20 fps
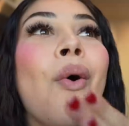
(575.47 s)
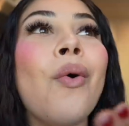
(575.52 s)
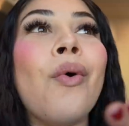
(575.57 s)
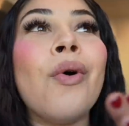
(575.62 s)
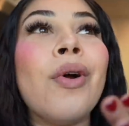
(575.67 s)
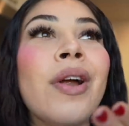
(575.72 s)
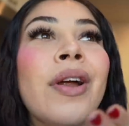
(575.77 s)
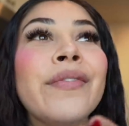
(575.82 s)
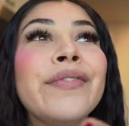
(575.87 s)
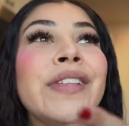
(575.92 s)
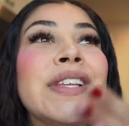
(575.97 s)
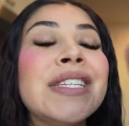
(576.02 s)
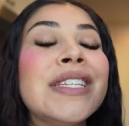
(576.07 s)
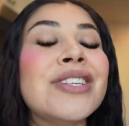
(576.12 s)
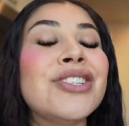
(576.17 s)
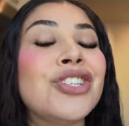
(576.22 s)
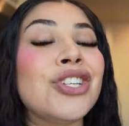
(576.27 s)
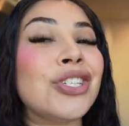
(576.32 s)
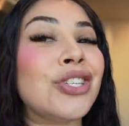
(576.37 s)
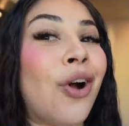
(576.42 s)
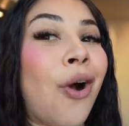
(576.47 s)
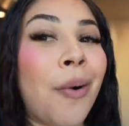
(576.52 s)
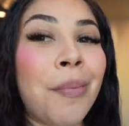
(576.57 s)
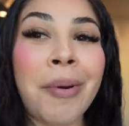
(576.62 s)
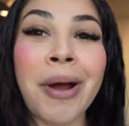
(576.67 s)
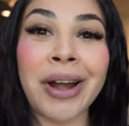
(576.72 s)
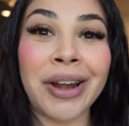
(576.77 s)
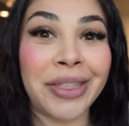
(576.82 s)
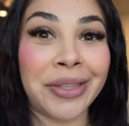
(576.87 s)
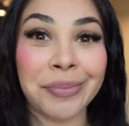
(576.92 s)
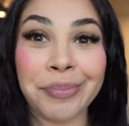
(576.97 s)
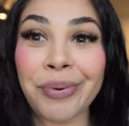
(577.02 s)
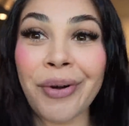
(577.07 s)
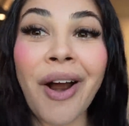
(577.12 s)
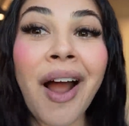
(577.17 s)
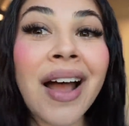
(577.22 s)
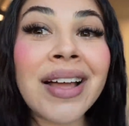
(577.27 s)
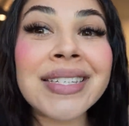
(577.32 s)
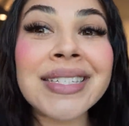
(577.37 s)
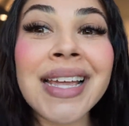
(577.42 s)
or if this is just all part of the
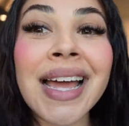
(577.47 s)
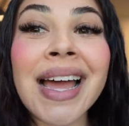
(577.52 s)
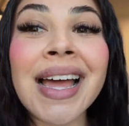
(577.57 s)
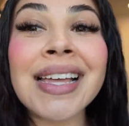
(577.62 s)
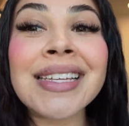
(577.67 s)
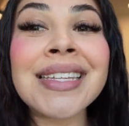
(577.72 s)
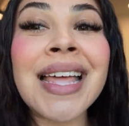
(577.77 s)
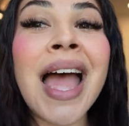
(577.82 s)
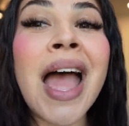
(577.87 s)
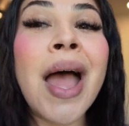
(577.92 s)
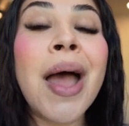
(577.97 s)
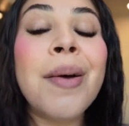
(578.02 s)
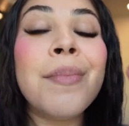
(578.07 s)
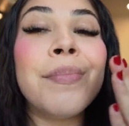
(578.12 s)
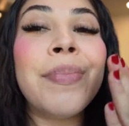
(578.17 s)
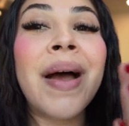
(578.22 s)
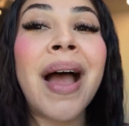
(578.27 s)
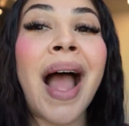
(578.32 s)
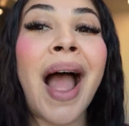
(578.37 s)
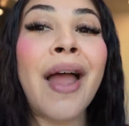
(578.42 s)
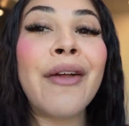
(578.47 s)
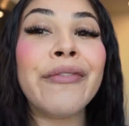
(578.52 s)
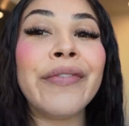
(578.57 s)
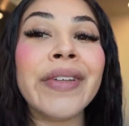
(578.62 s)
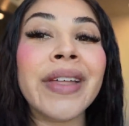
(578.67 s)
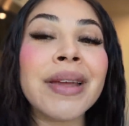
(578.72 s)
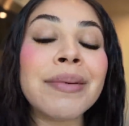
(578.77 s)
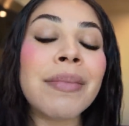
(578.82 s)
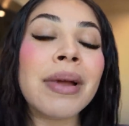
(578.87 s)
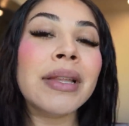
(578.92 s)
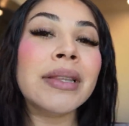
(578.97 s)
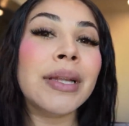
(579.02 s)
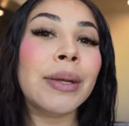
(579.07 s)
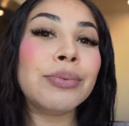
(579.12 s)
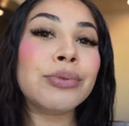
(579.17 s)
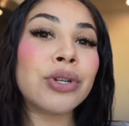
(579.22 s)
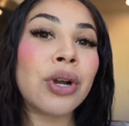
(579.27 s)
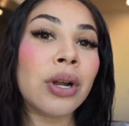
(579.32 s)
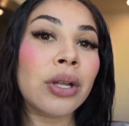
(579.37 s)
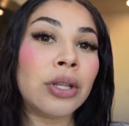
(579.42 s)
process, but I feel like my
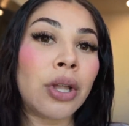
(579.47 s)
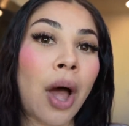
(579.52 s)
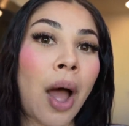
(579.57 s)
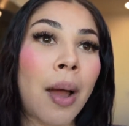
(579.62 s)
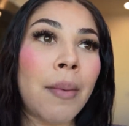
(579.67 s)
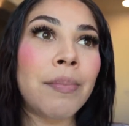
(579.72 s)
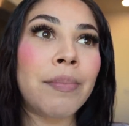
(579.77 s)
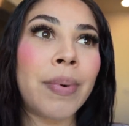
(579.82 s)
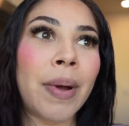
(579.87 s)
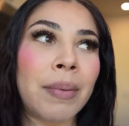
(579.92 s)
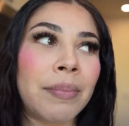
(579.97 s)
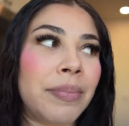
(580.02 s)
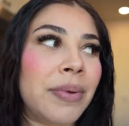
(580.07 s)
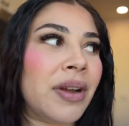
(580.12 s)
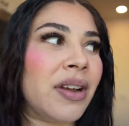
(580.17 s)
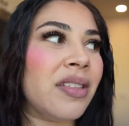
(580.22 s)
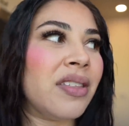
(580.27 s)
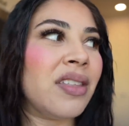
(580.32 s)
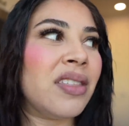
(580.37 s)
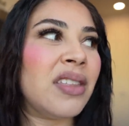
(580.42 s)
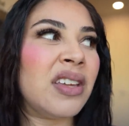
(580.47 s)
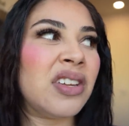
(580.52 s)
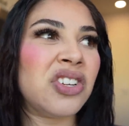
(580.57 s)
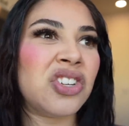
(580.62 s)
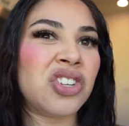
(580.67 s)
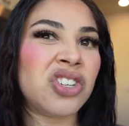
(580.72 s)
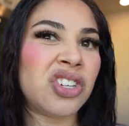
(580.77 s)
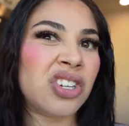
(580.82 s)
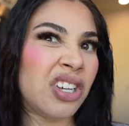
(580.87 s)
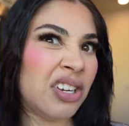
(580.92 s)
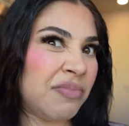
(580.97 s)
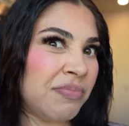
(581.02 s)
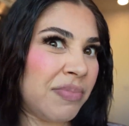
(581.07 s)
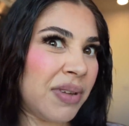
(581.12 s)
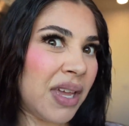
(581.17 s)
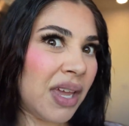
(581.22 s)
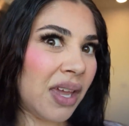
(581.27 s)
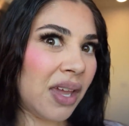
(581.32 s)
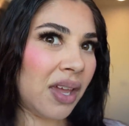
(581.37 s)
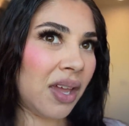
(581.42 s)
lips are a lot bumpier than they should
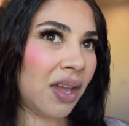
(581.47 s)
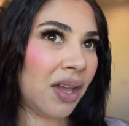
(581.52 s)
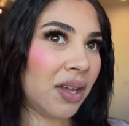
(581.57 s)
be.